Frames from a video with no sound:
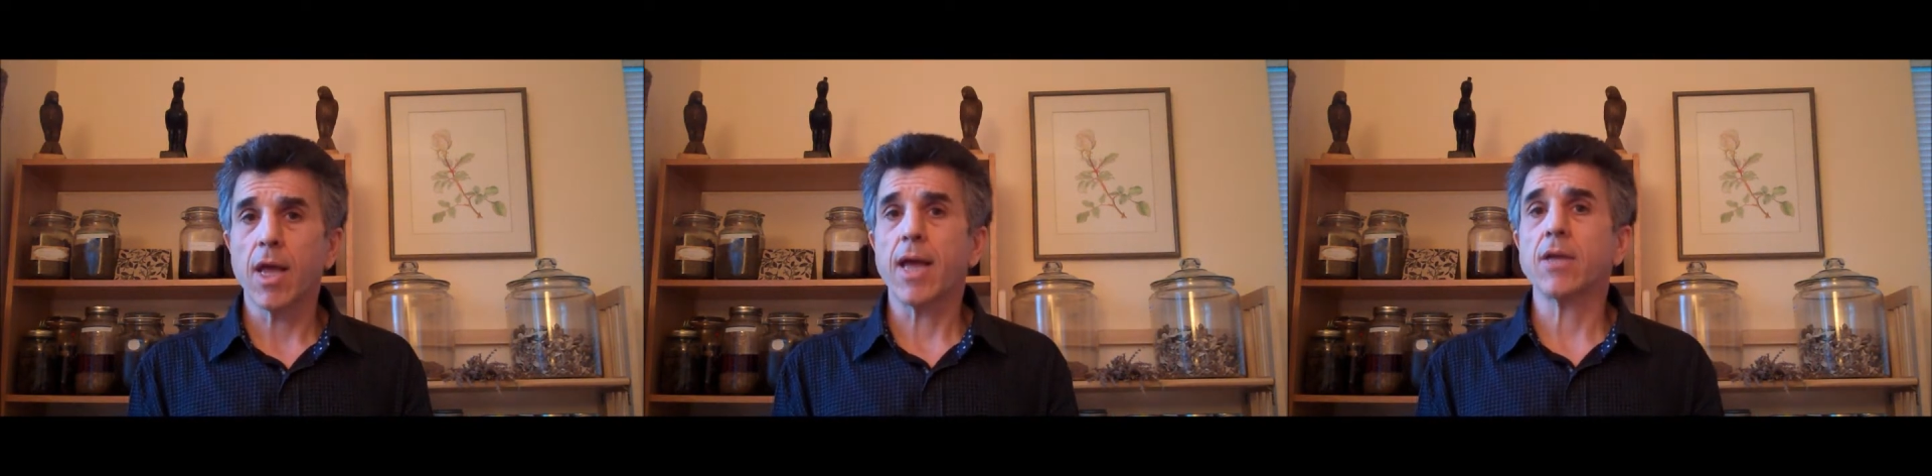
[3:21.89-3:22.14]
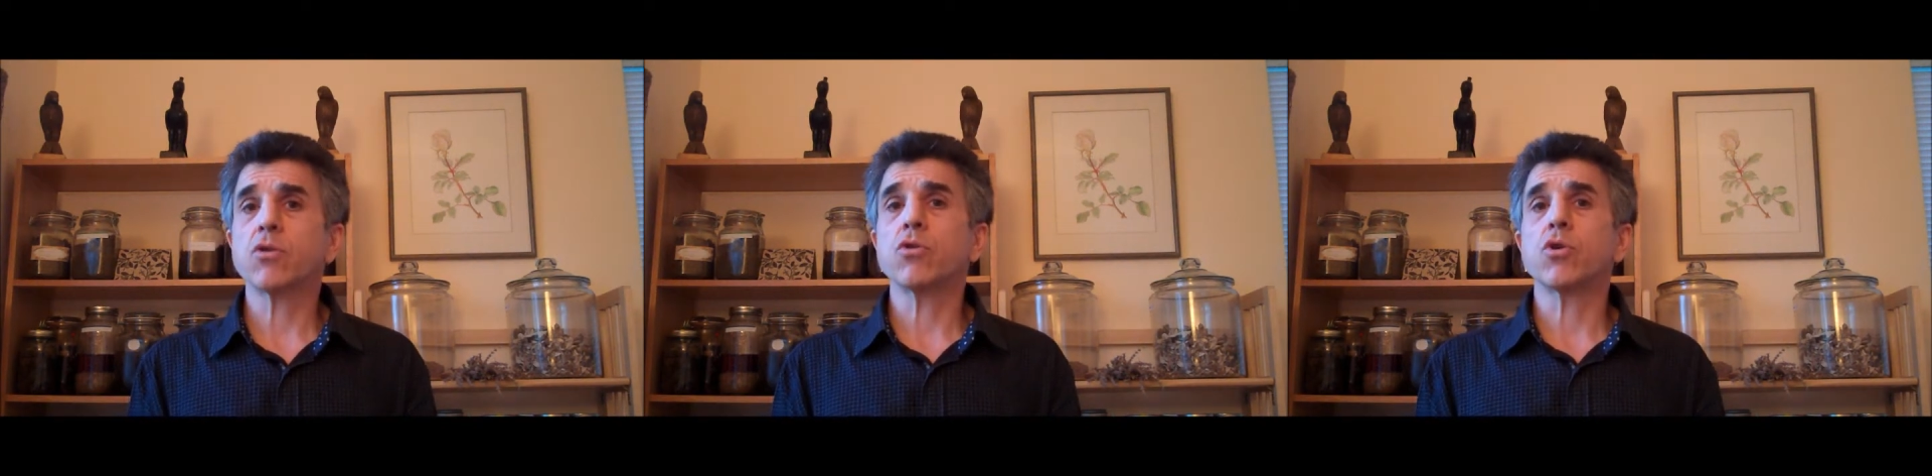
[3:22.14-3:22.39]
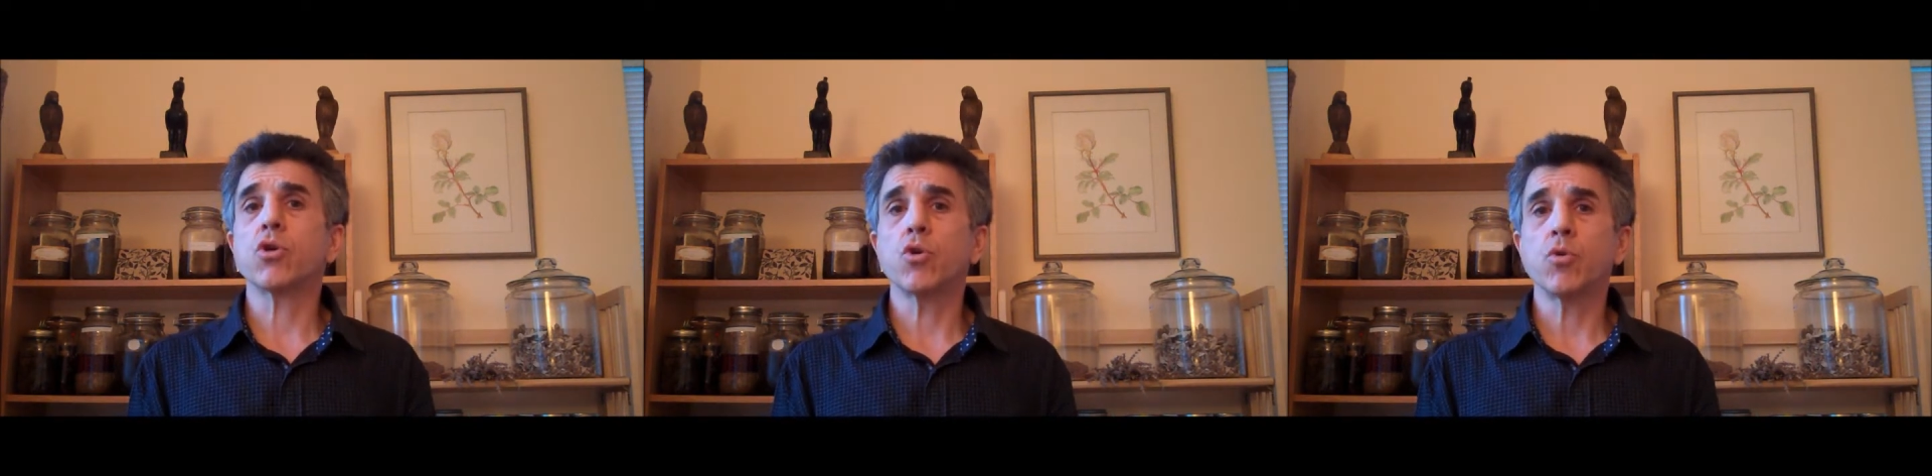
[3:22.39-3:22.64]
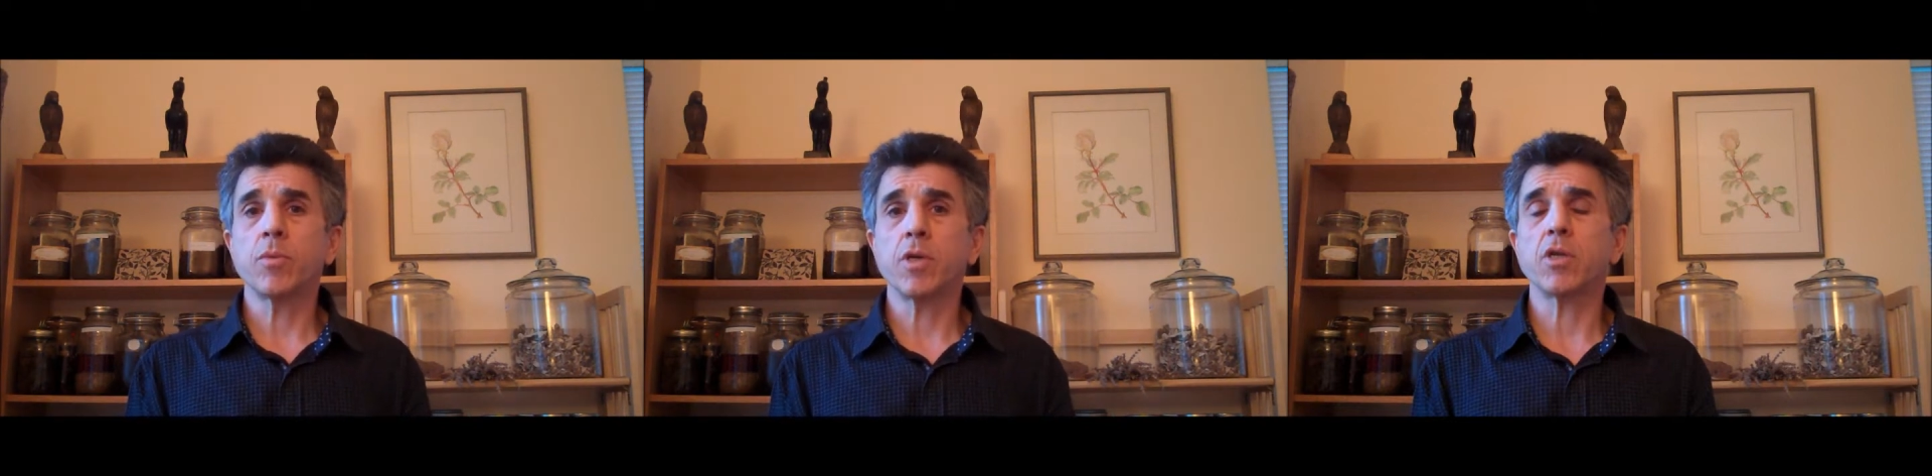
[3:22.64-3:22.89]
And
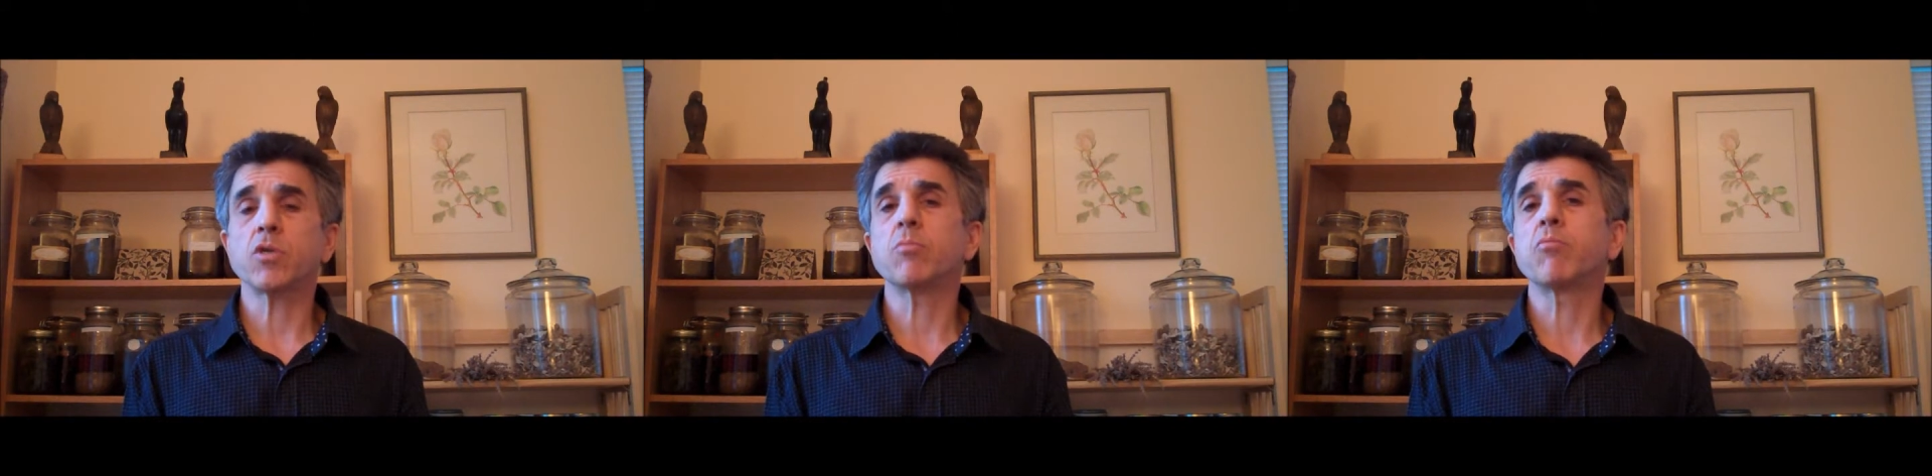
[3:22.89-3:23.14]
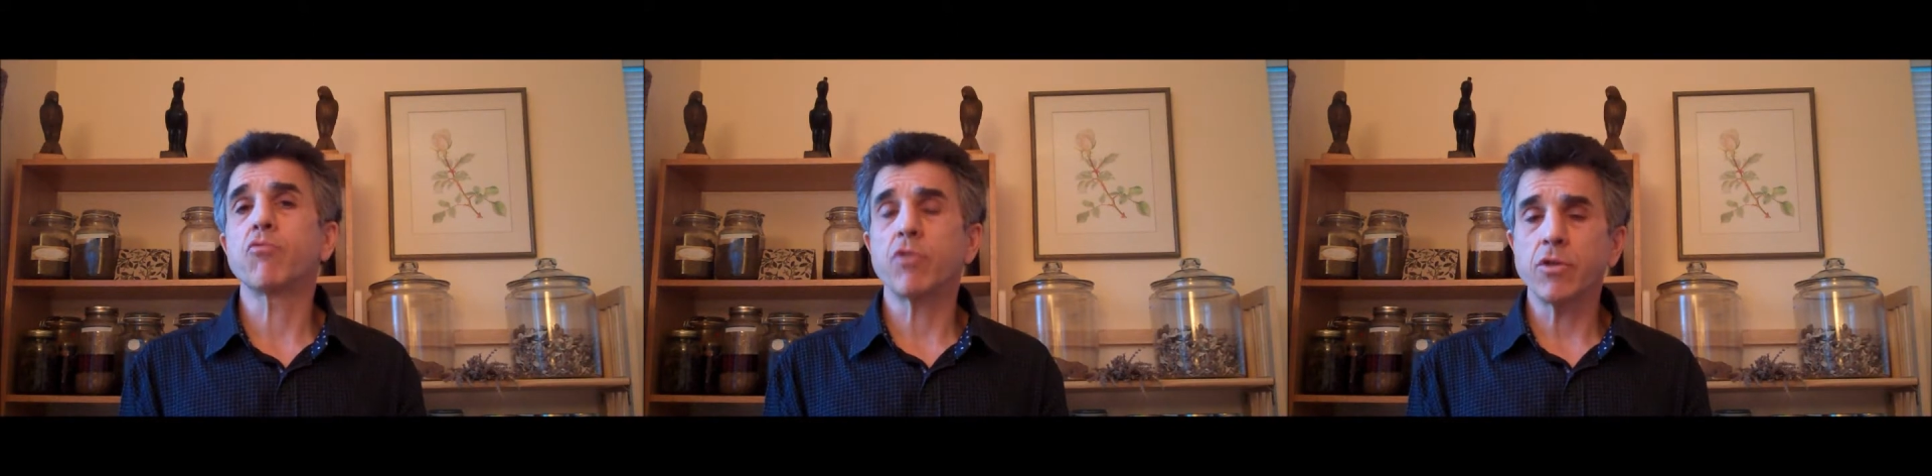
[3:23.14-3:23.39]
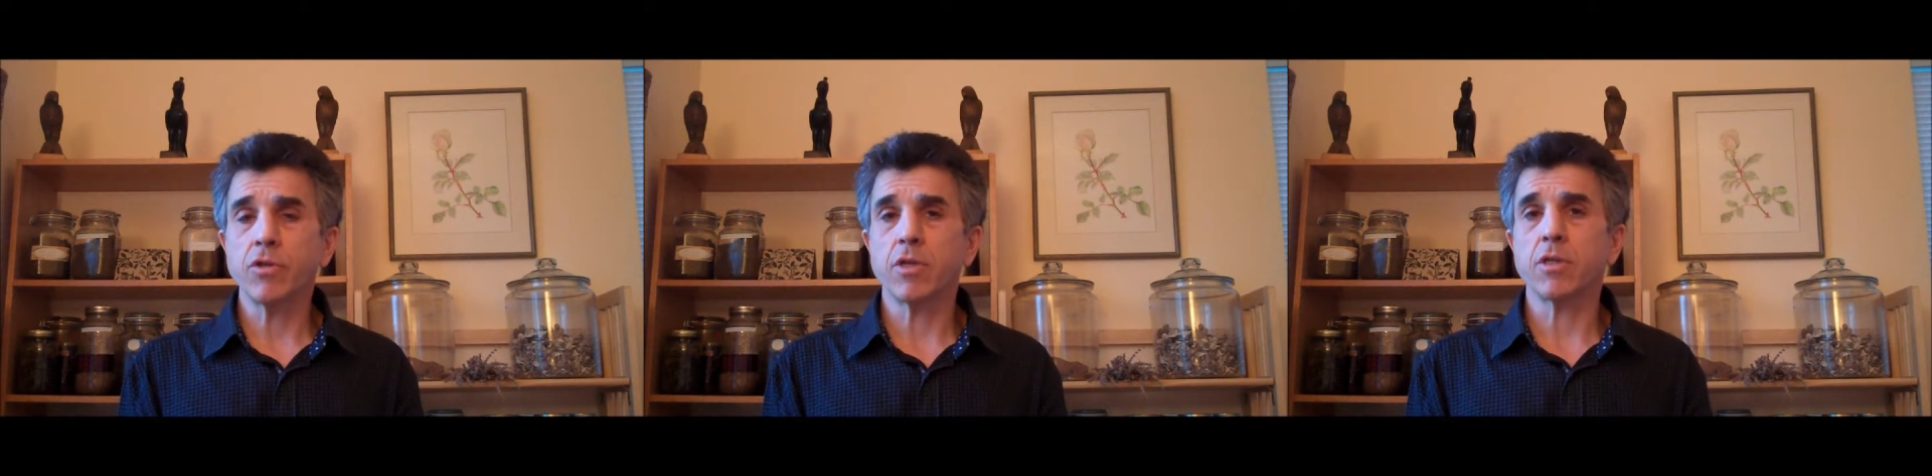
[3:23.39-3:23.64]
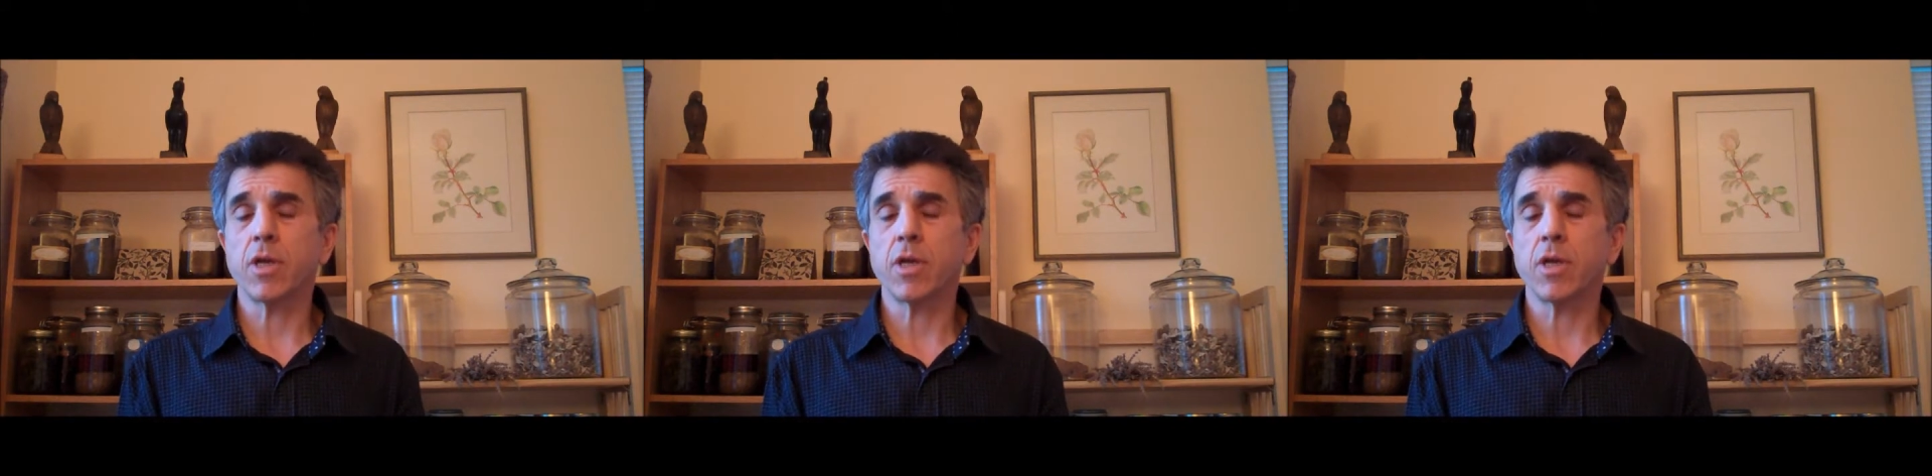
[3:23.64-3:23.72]
curcumin is brilliant